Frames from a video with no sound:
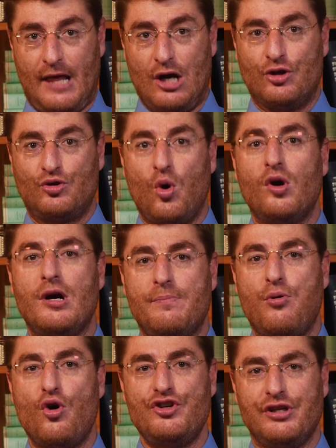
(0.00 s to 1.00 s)
Our Torah
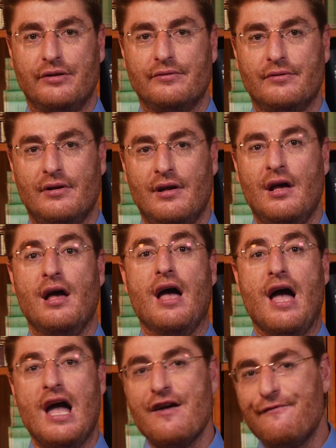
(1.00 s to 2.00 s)
portion
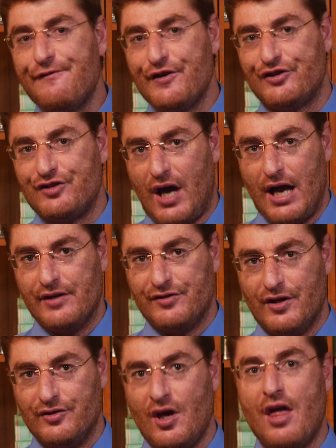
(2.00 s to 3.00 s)

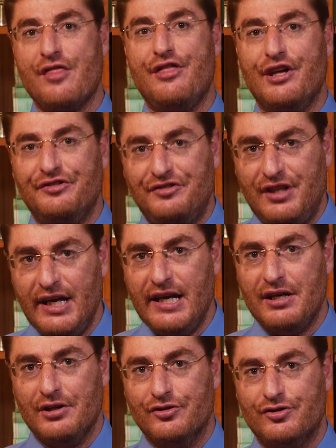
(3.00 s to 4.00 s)
emphasizes the
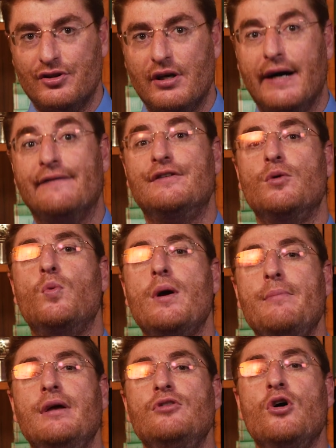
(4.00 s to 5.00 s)
deeds of the
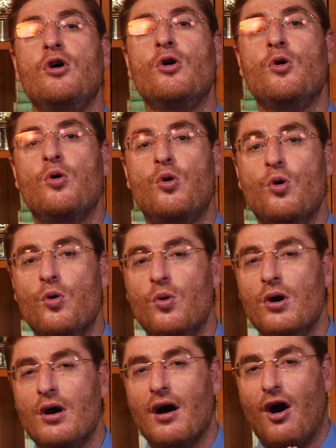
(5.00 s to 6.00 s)
women who
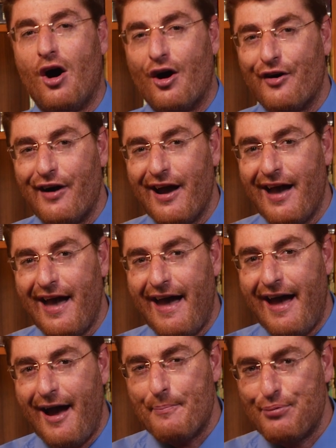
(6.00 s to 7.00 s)
are
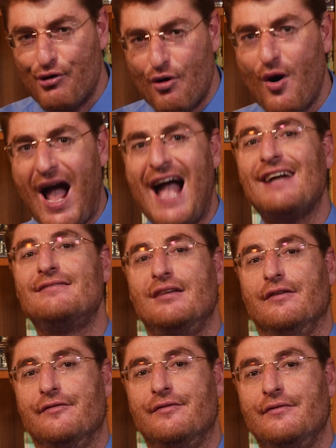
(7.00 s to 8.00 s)

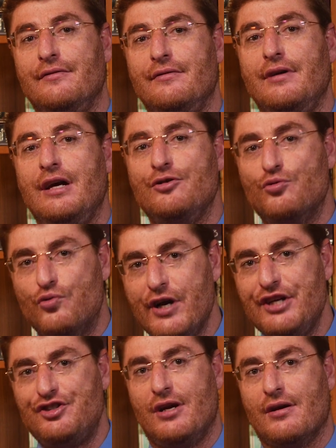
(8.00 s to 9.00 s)
proactive in
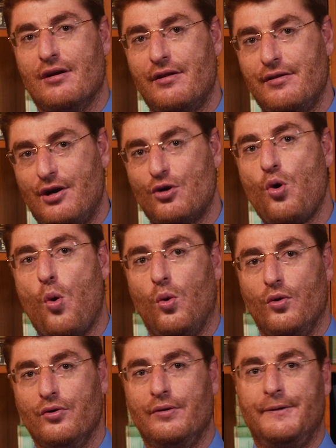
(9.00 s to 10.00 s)
reaching their
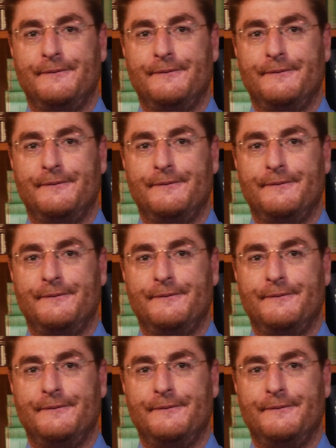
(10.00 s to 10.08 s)
goal.